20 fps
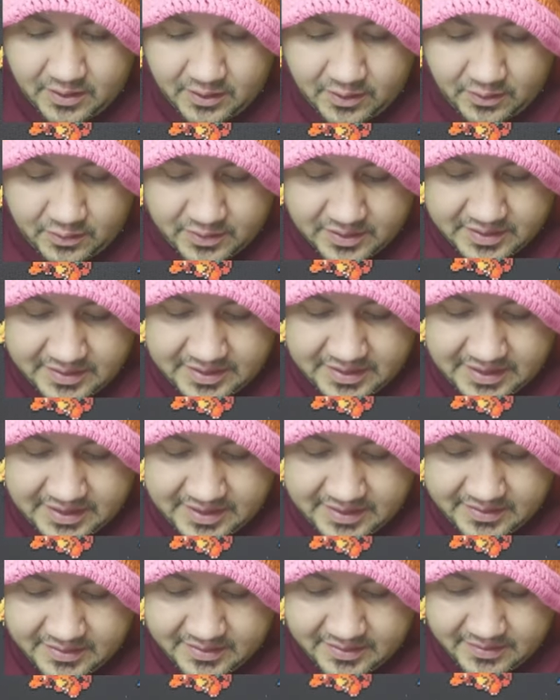only
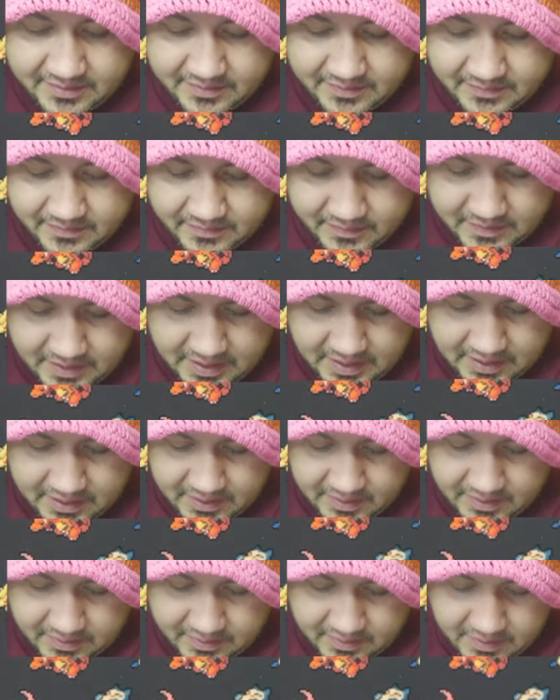these uh,
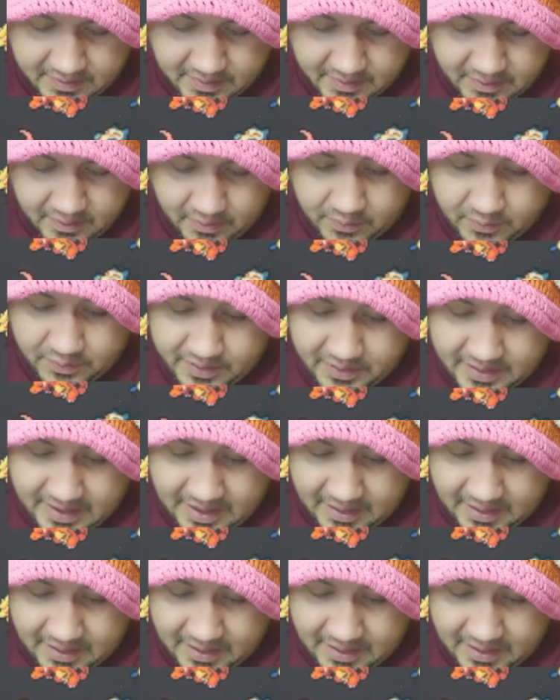only that